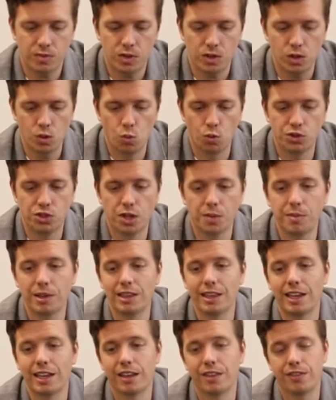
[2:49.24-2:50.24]
With
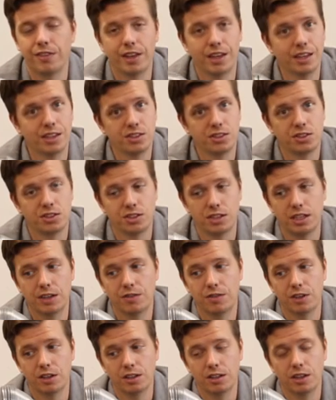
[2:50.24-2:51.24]
something like this,
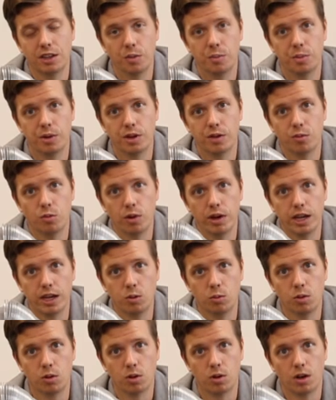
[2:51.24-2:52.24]
even a little bit of
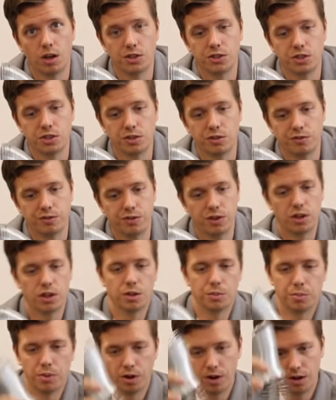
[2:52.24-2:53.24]
weight will cause it to fall
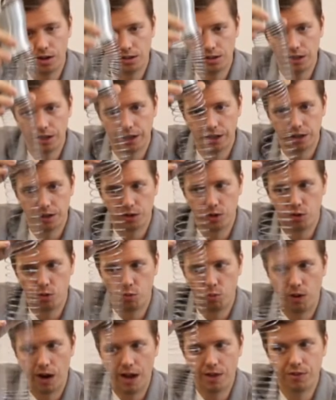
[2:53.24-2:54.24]
apart, like
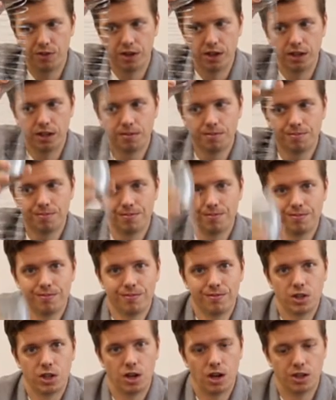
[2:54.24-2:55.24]
gravity
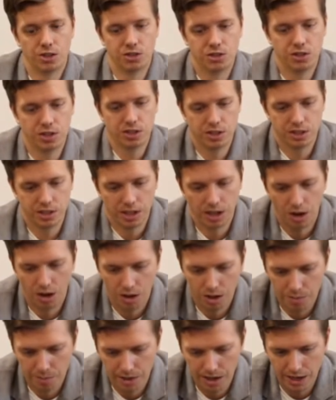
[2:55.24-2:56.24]
causes it to
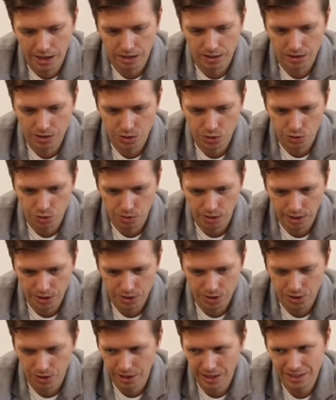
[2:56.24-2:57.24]
automatically stretch.
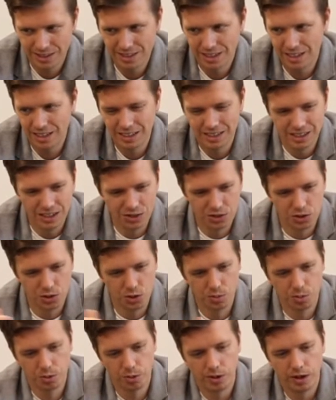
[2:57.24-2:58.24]
So that's not a
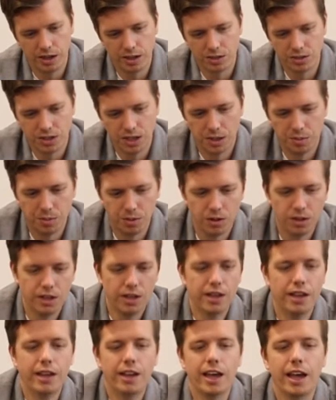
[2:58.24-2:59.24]
super great example.
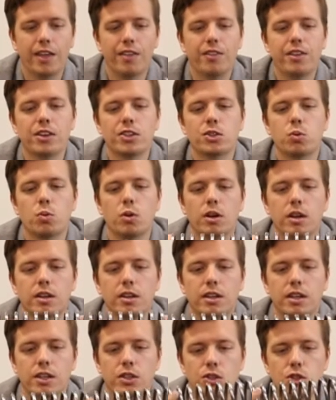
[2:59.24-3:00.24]
And this
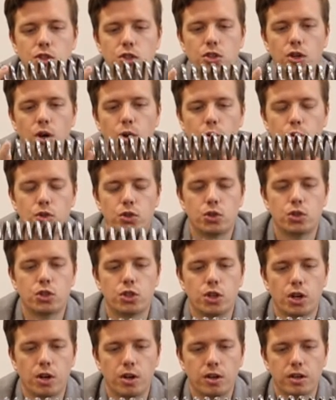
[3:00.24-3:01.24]
one is so
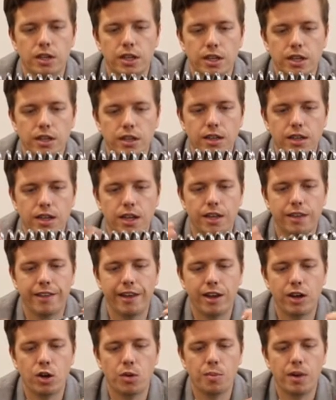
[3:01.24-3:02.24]
sturdy
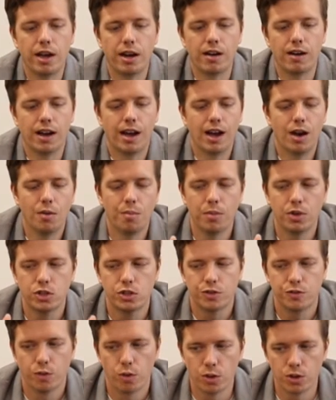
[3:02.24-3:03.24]
that no matter how much
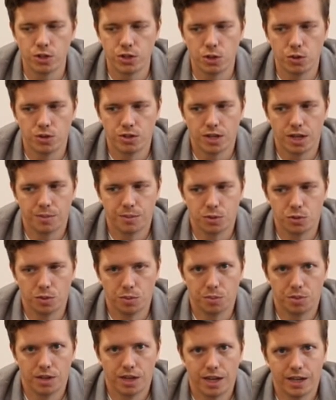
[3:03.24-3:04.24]
force you attempt to
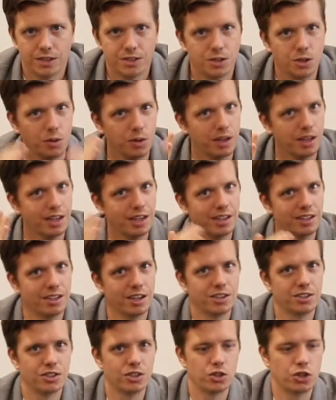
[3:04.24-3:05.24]
apply to it, it
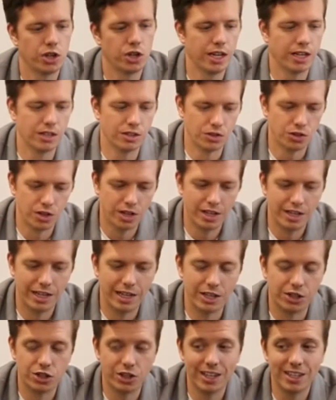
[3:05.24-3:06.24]
doesn't change.
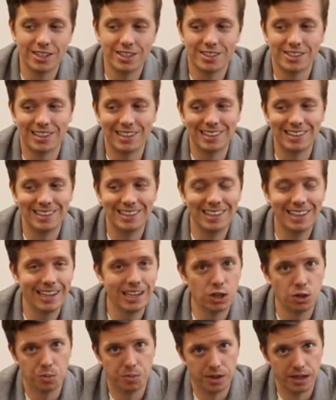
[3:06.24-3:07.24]
It changes a
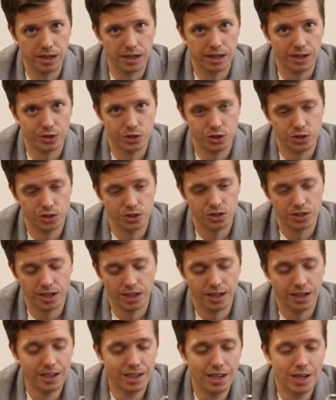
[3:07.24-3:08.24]
little bit, I should
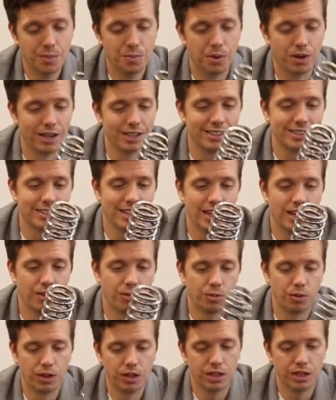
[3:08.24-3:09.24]
say, but it's
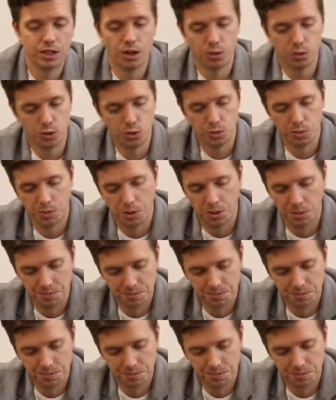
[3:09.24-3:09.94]
not really noticeable.